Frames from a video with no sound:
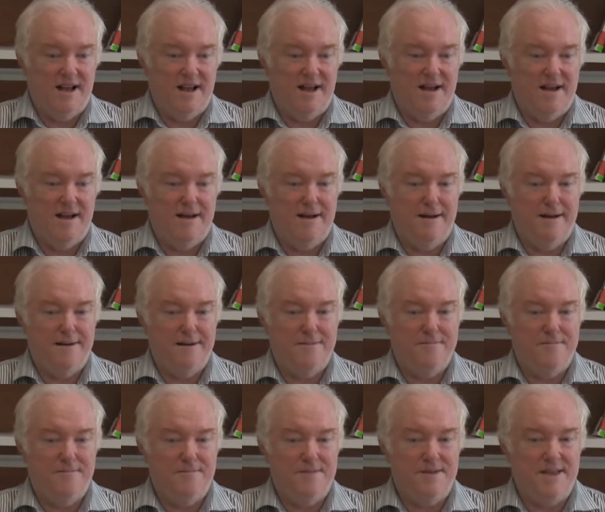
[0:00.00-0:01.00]

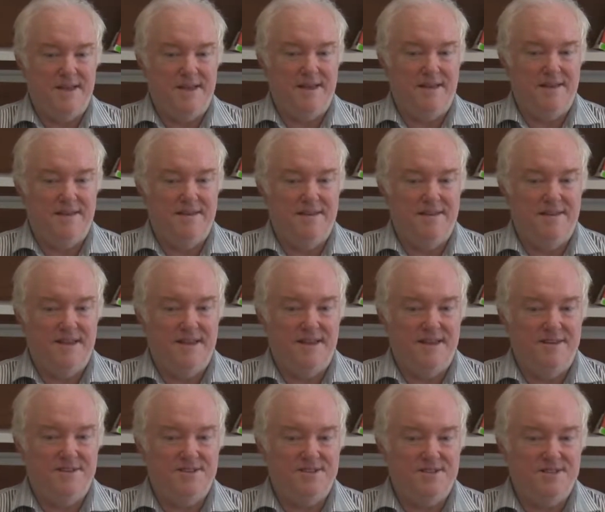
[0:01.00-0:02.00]
And
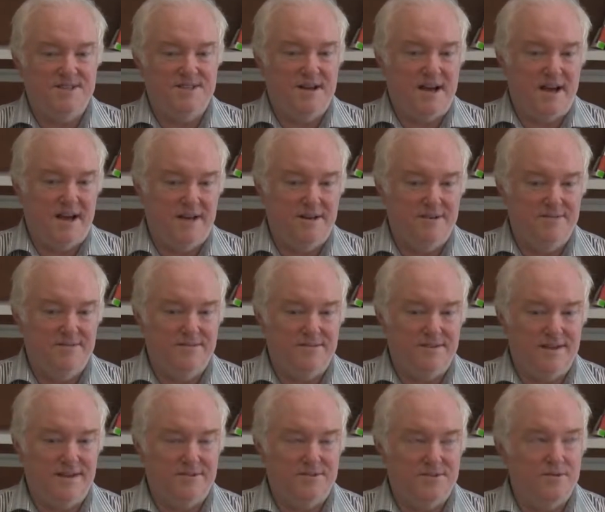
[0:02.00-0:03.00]
then she died
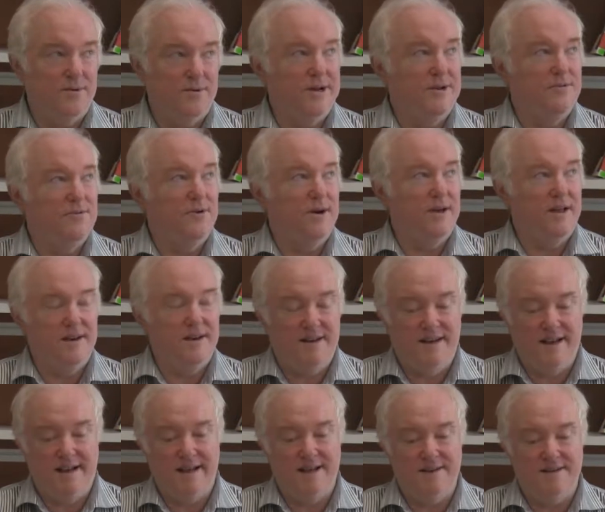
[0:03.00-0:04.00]
at
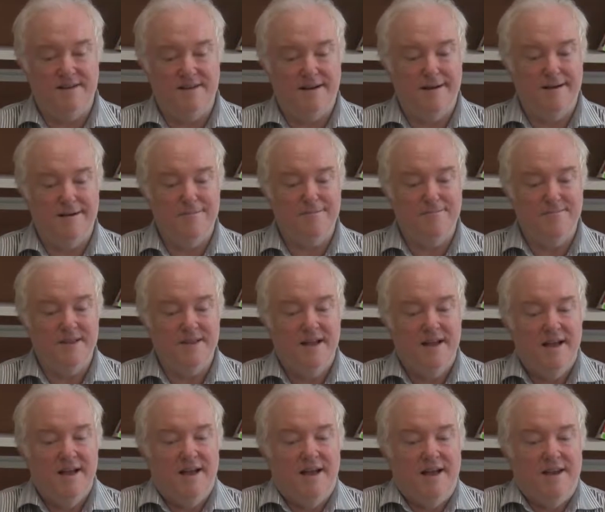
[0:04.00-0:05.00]
21. And
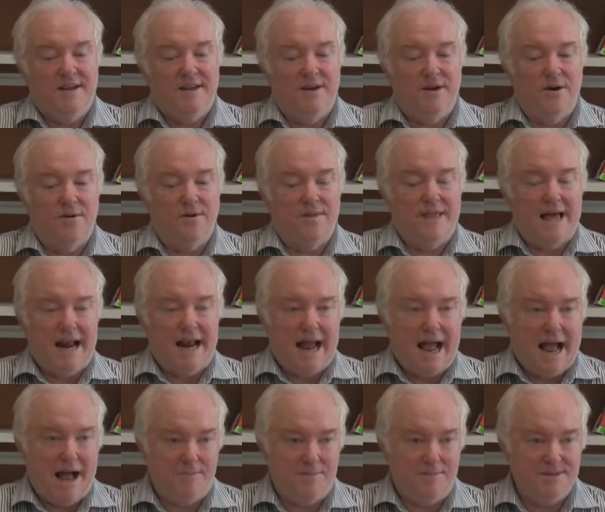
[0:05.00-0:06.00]
when that
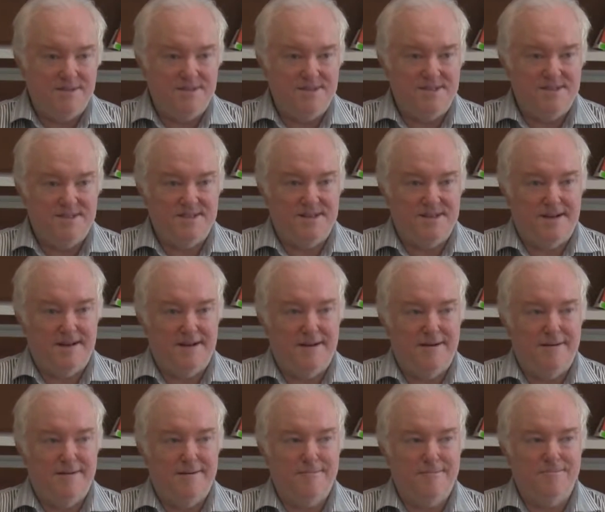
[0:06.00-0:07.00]
happened,
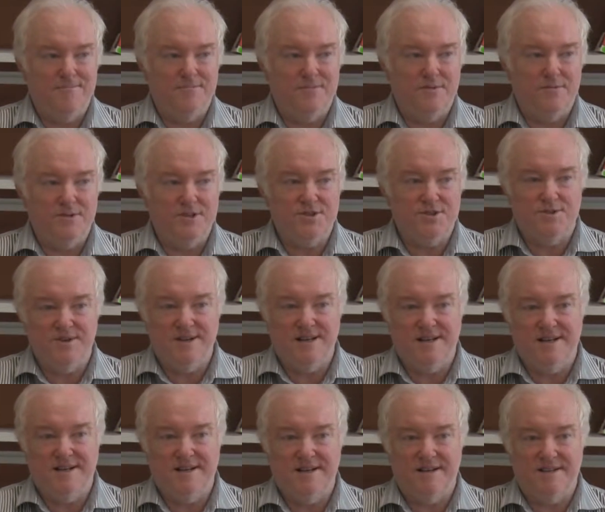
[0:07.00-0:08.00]
we
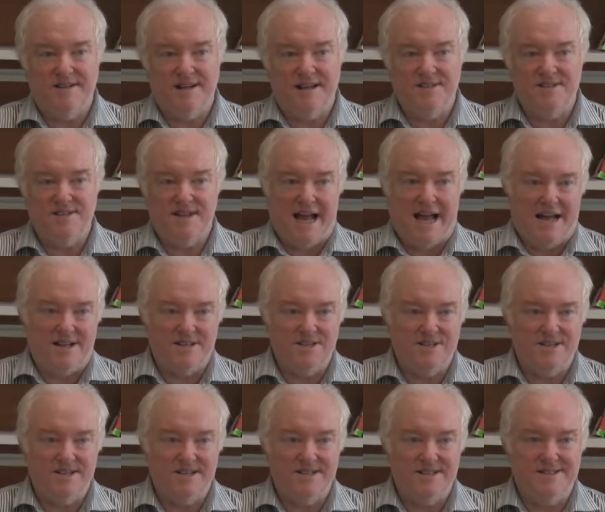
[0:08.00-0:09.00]
treated it as an
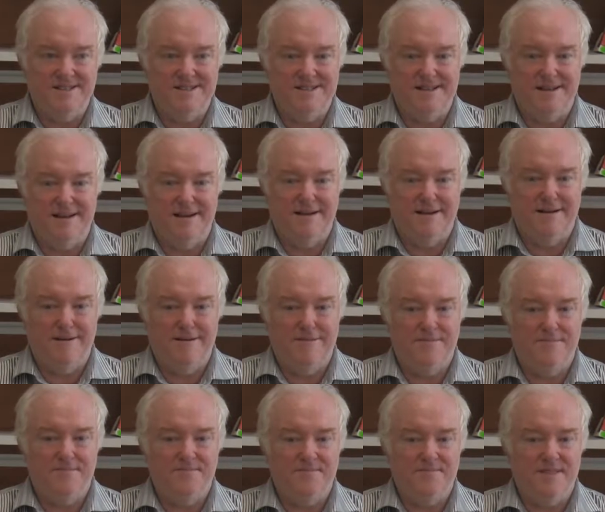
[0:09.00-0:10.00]
accident,
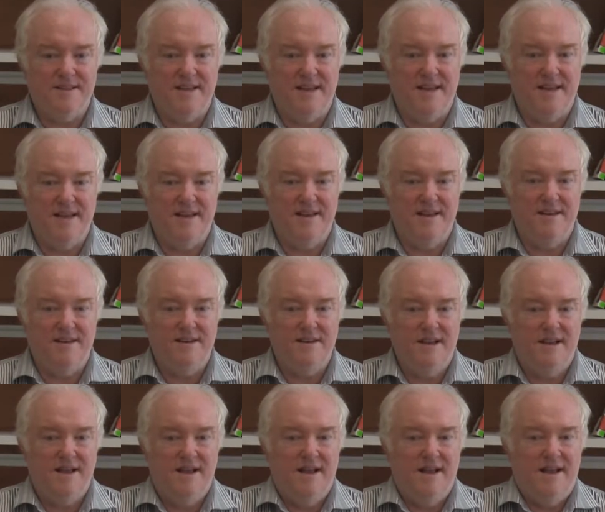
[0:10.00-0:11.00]

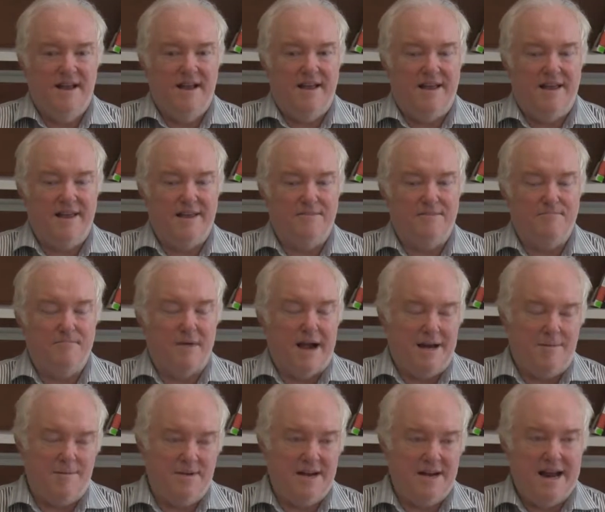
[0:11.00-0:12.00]
and it
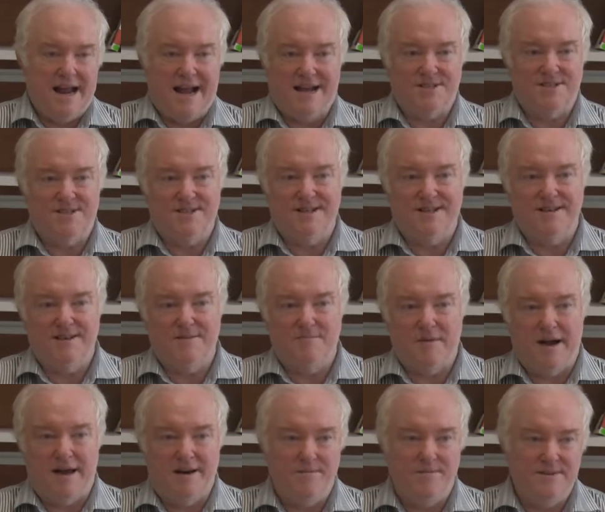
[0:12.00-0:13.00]
might have been an accident. It
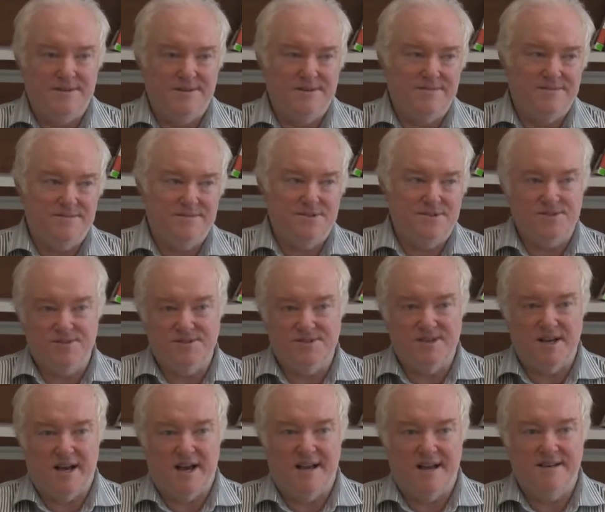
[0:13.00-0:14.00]
might have been
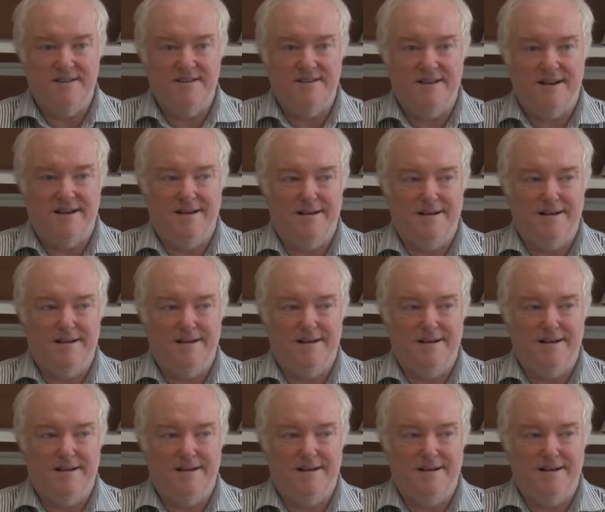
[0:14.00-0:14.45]
suicide.